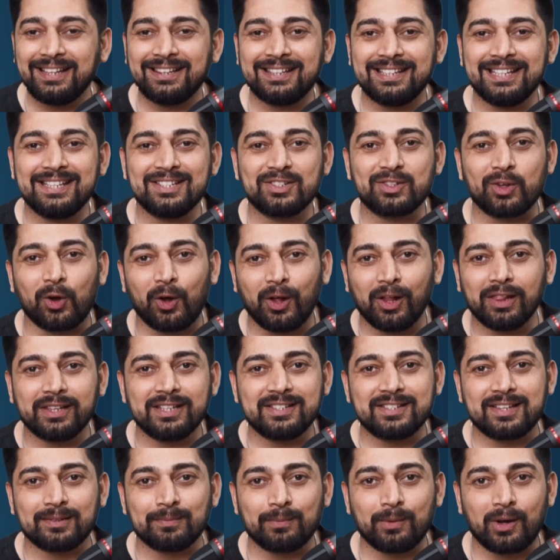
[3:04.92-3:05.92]
these all
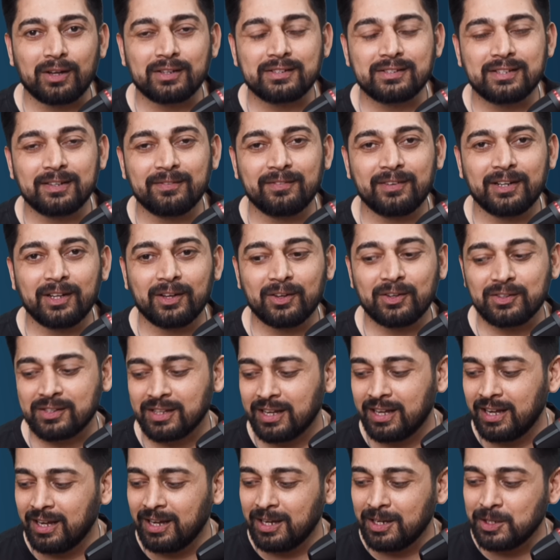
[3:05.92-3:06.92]
these unboxing videos
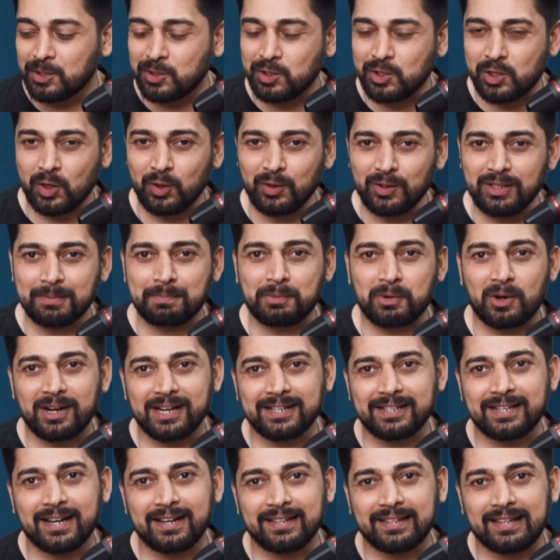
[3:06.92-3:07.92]
show the
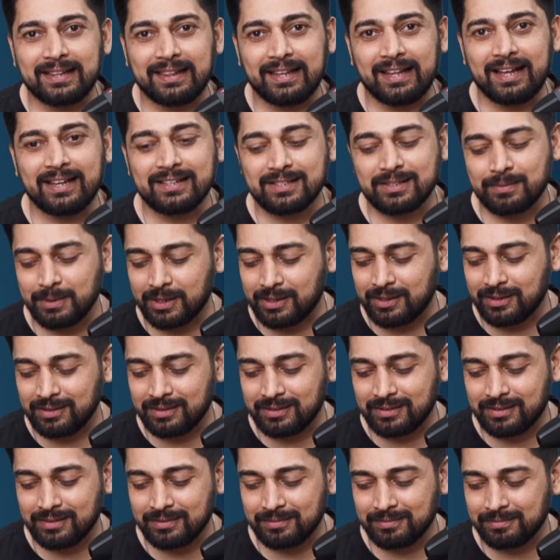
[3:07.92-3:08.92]
product at the last
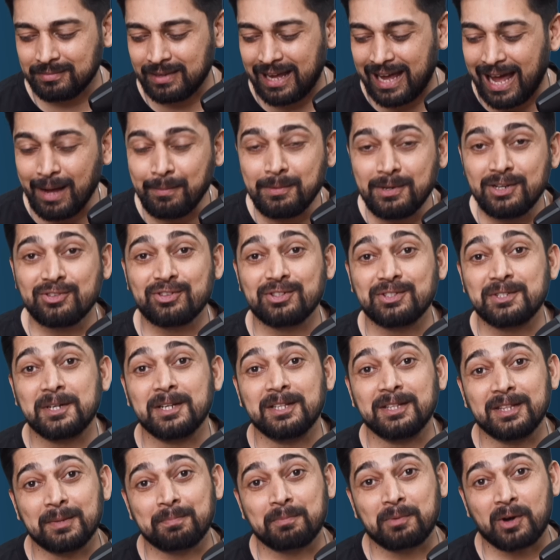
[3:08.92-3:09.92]
because I'm interested
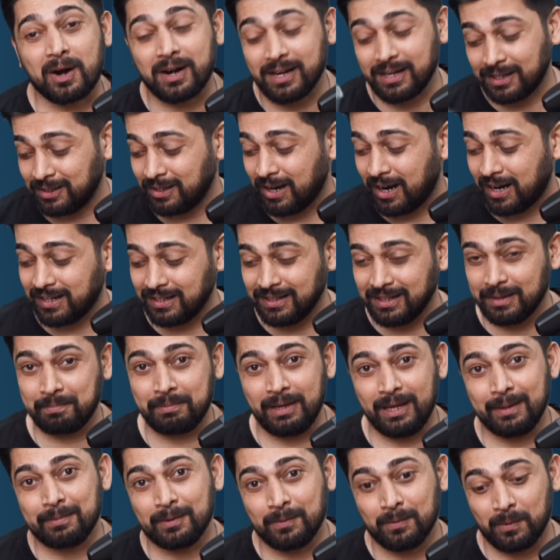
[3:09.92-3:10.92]
in the product, not in the
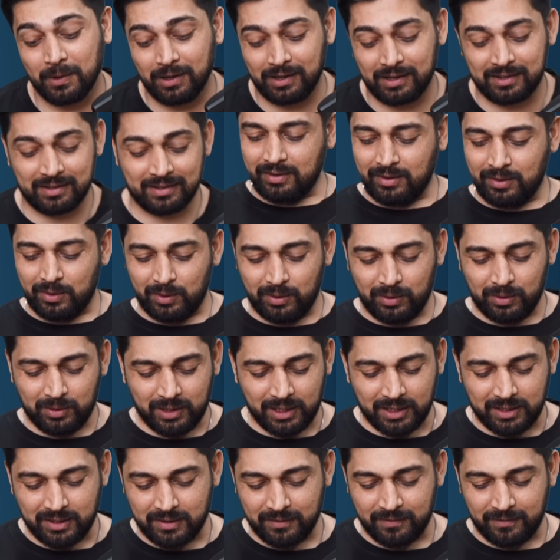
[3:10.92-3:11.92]
paperwork. Oh,
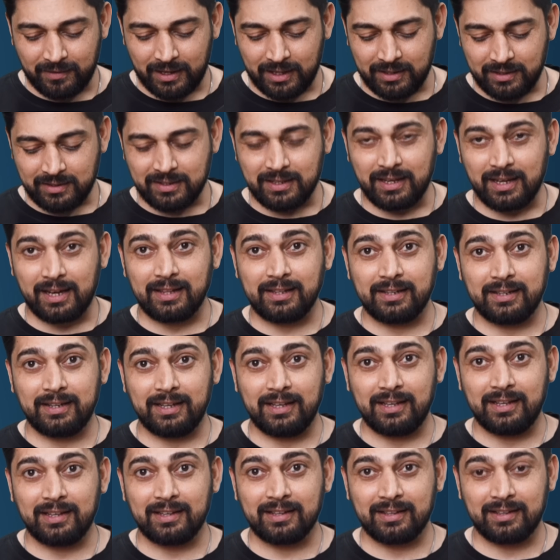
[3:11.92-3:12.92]
that's a fancy
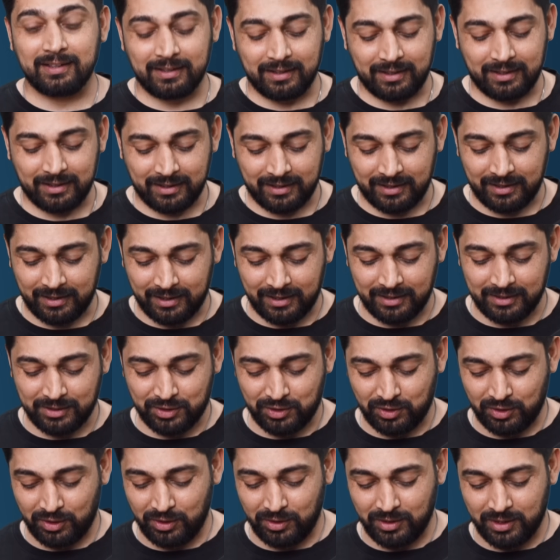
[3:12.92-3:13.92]
LED. Uh, I'll
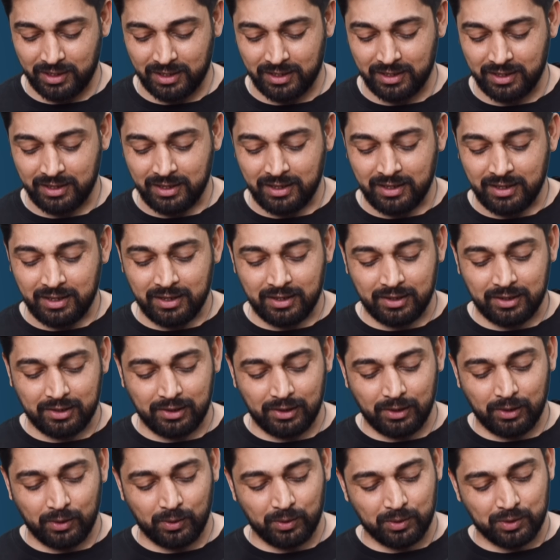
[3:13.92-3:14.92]
show you the
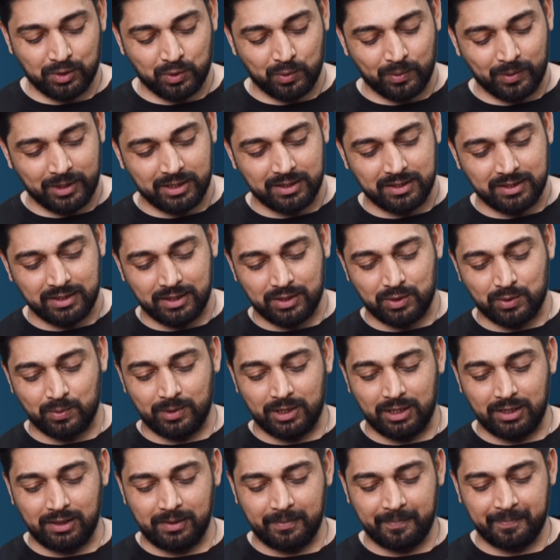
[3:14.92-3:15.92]
close ones as
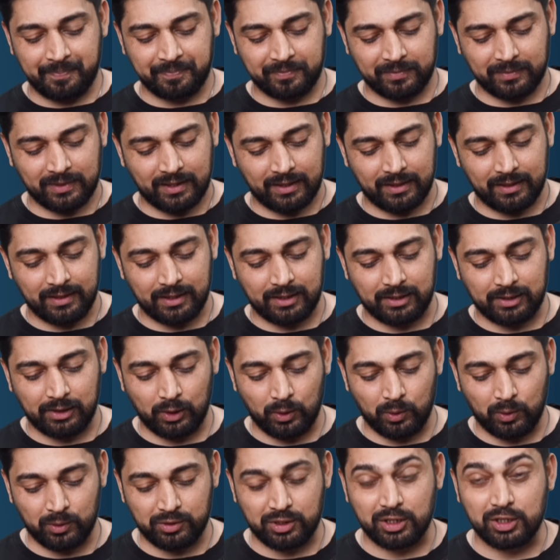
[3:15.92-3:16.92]
well. The
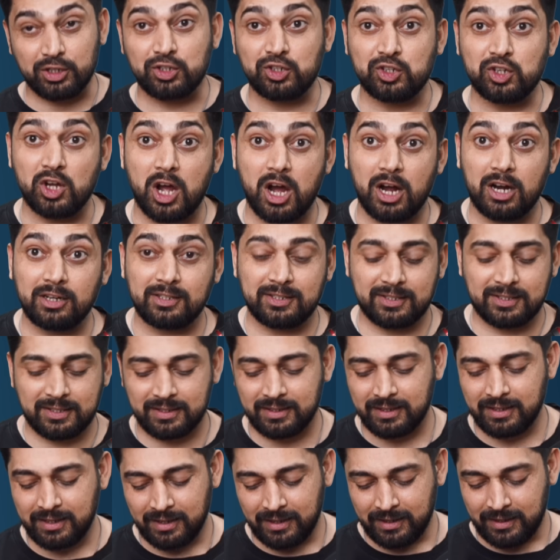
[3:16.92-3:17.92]
close shots,
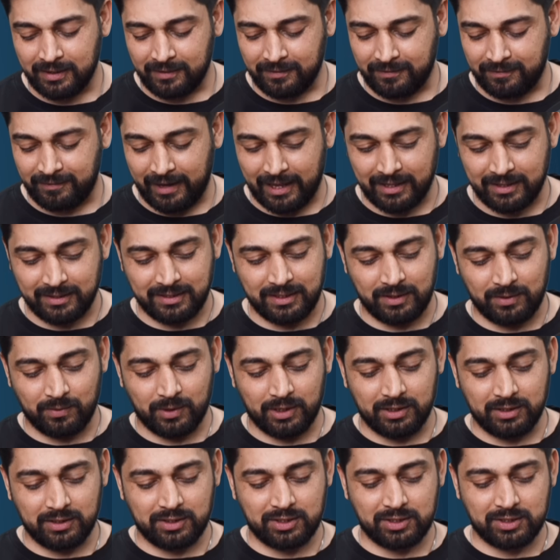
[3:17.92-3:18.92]
fancy
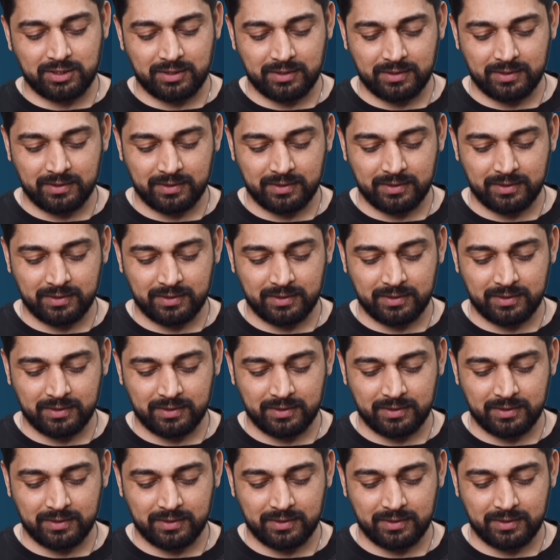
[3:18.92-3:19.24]
ones.